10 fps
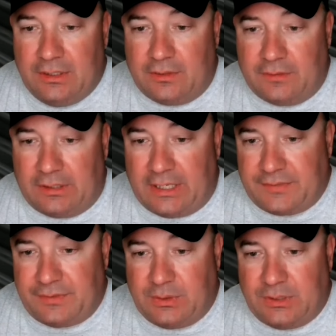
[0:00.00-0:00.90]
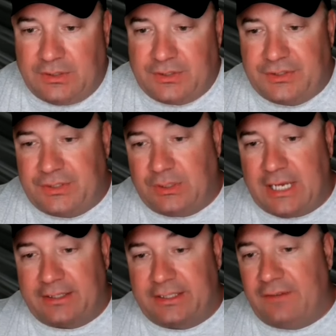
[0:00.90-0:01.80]
over the last few years. So you
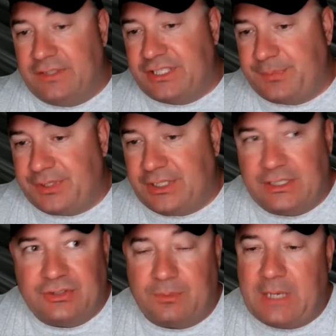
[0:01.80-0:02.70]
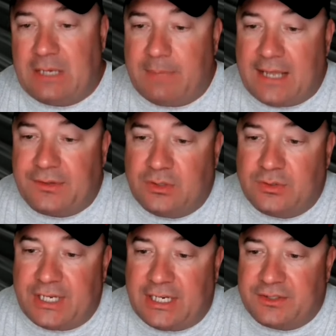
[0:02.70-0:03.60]
got Calvin Simpson-Hunt, Jermaine
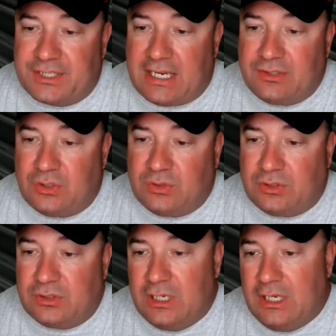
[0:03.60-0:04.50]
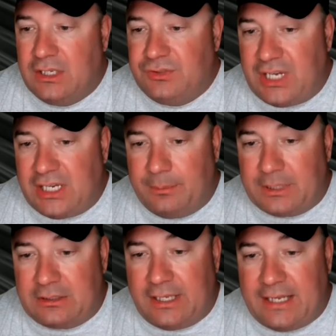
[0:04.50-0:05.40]
Matthews, Aaron Scott Jr., Jalen
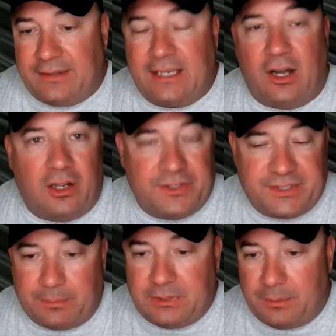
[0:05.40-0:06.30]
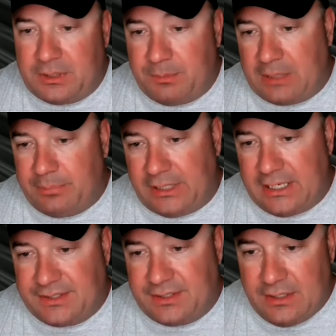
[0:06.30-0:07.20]
McClain. They all stepped up to make
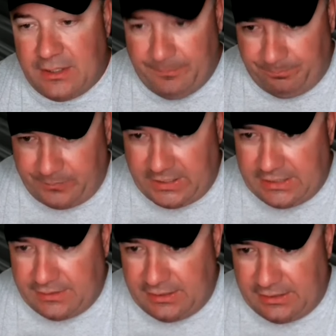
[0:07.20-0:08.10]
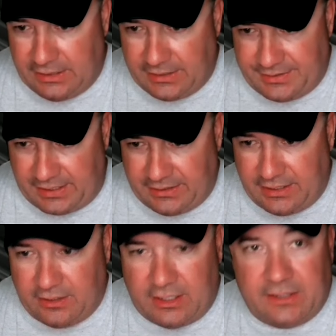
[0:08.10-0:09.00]
plays in the
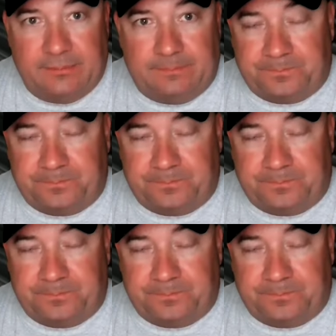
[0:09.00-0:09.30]
secondary